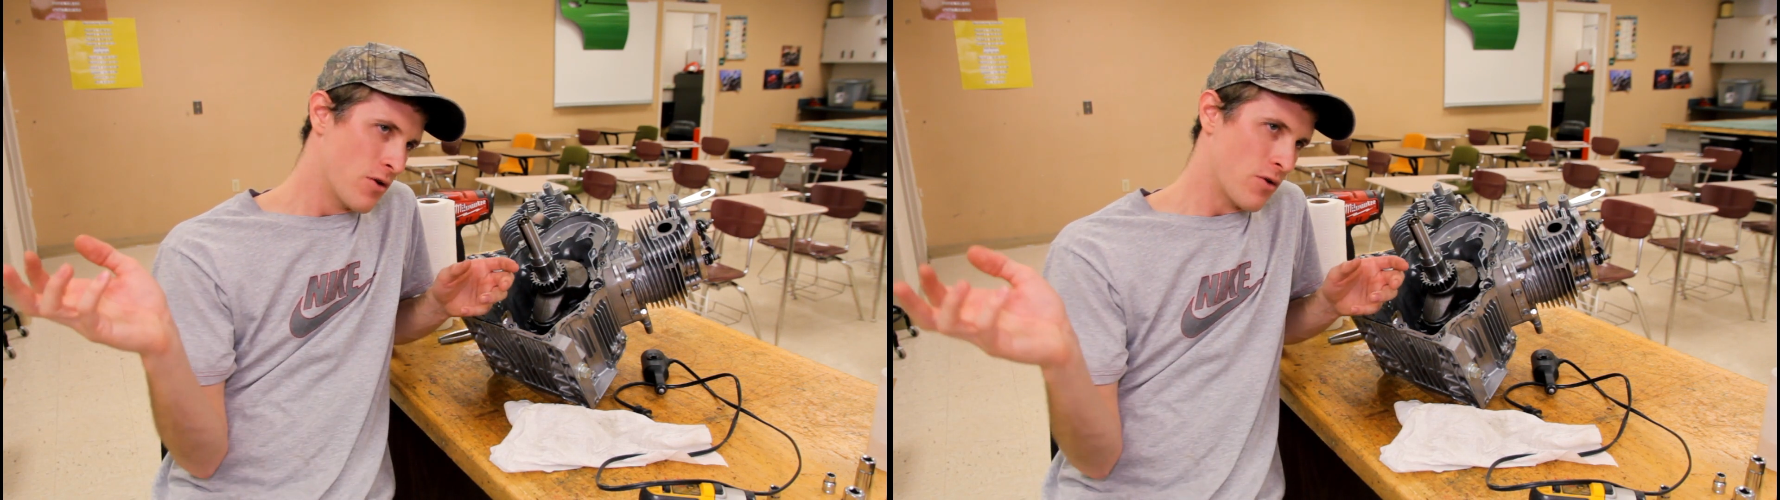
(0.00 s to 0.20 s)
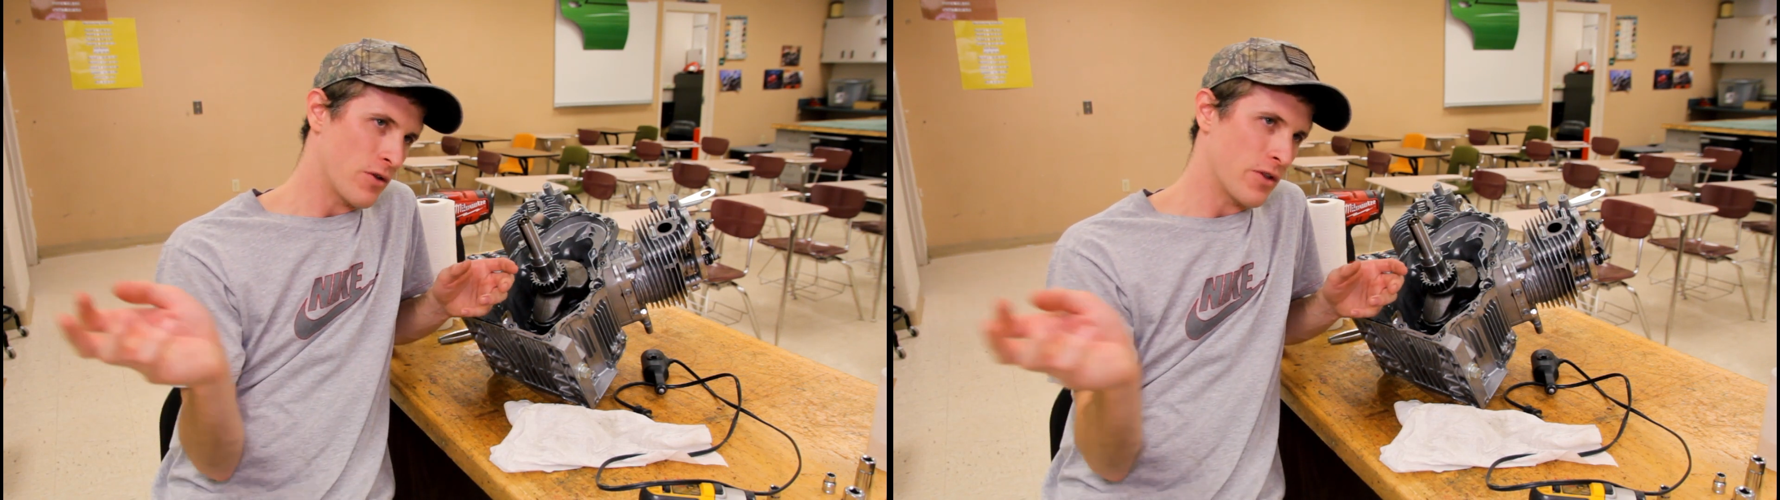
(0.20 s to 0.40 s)

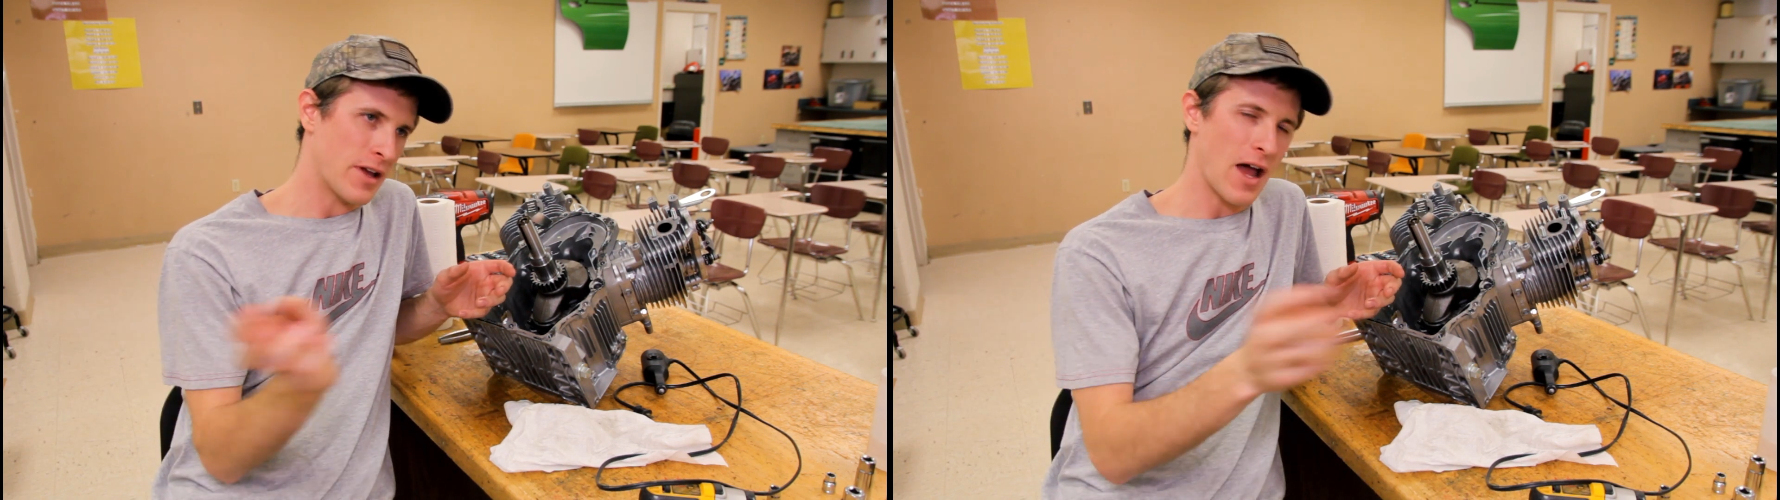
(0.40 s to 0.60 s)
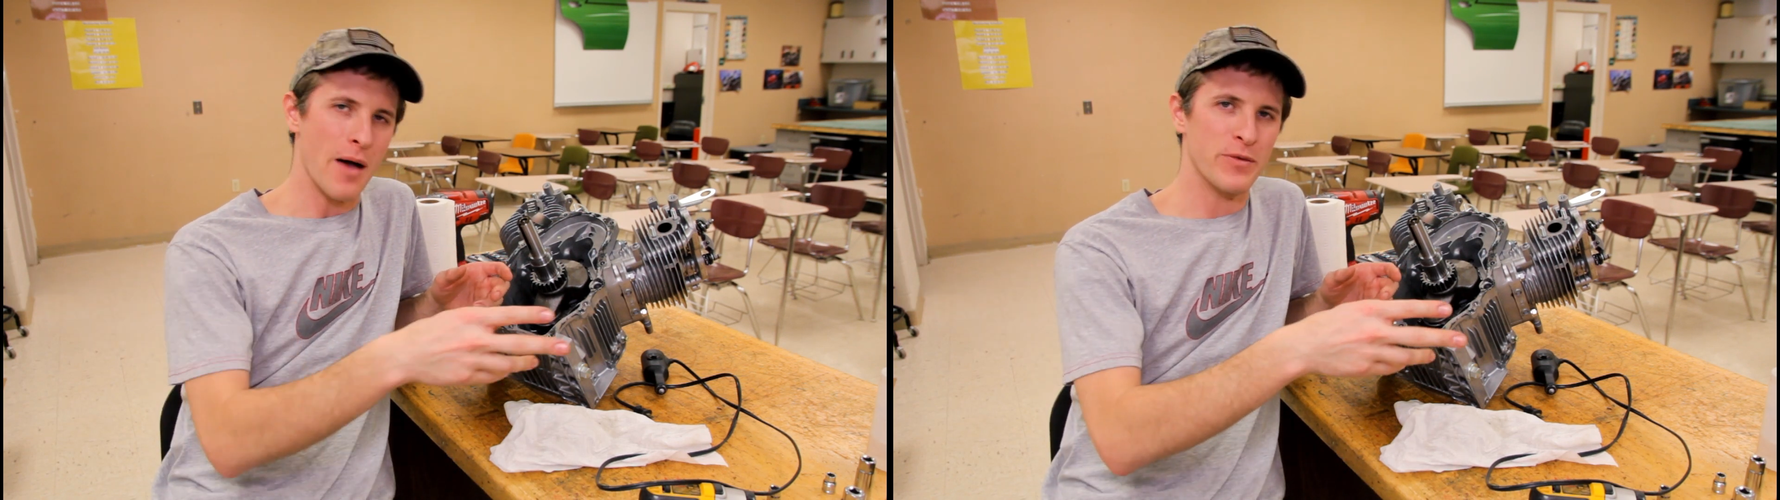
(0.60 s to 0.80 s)
or the
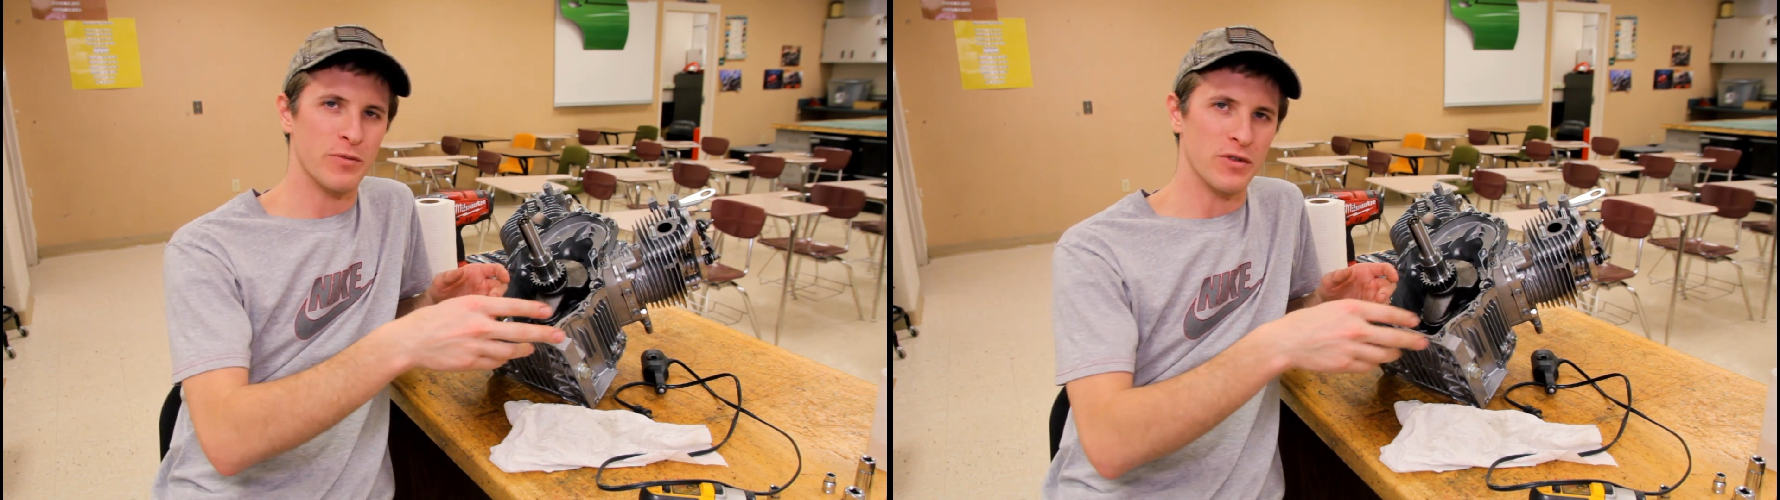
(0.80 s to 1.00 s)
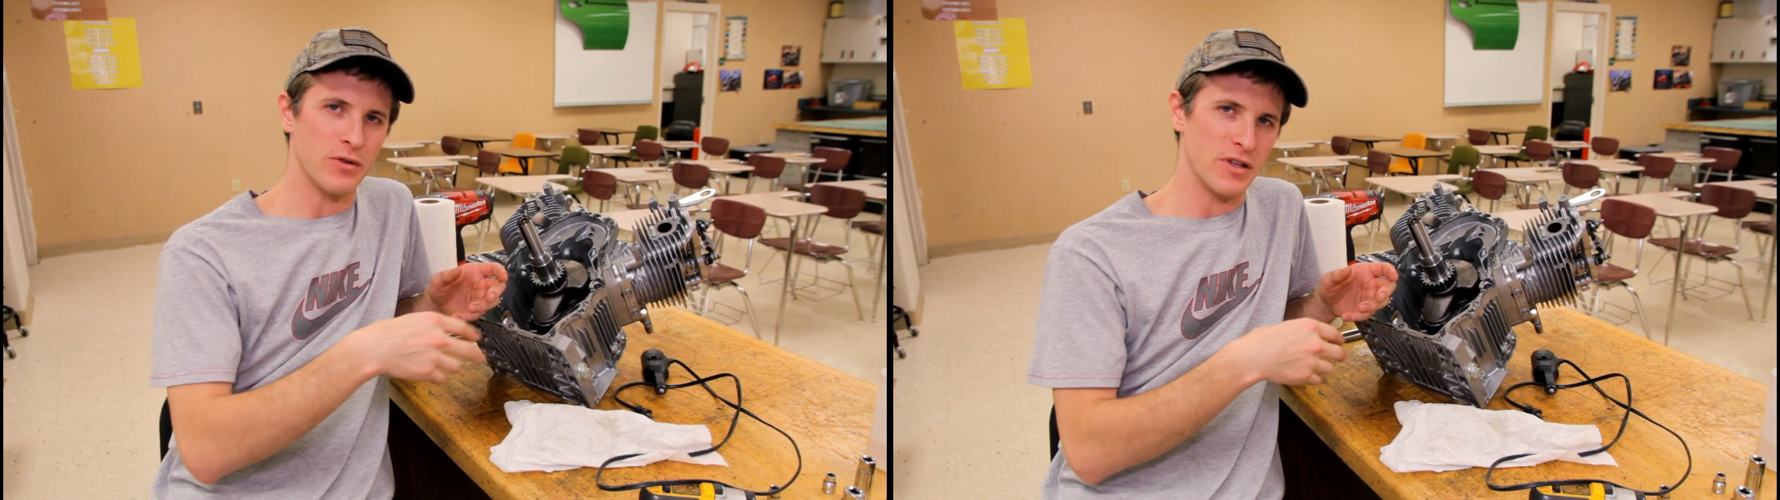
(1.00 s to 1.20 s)
caps
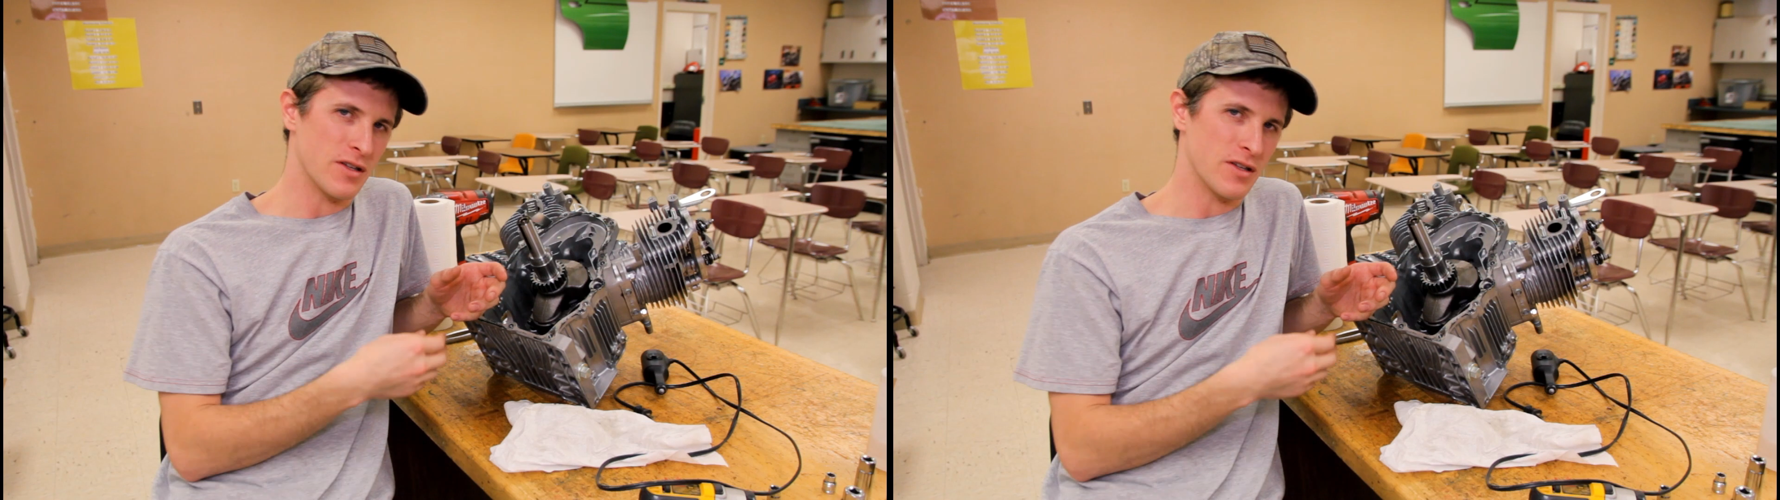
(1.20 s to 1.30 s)
between